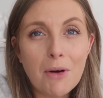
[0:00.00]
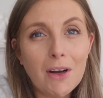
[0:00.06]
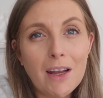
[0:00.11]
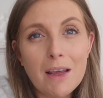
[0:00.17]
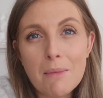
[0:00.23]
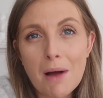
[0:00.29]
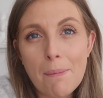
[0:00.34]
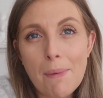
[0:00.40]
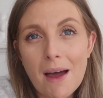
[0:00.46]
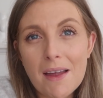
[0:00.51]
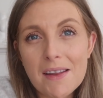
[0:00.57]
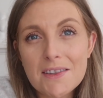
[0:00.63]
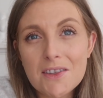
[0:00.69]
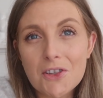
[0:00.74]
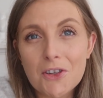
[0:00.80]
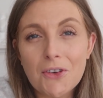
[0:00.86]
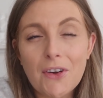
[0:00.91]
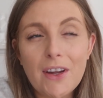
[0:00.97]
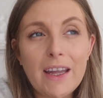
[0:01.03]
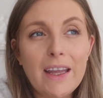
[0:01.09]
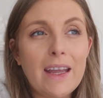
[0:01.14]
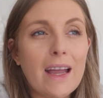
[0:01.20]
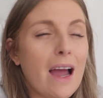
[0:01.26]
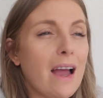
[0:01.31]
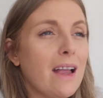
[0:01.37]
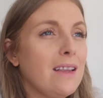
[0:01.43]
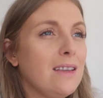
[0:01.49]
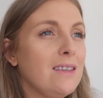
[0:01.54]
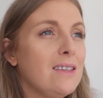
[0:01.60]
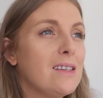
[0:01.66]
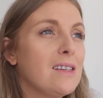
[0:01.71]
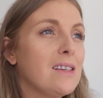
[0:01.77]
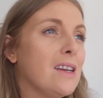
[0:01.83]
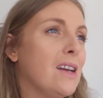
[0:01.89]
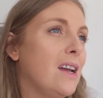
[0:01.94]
I'll link my birth story and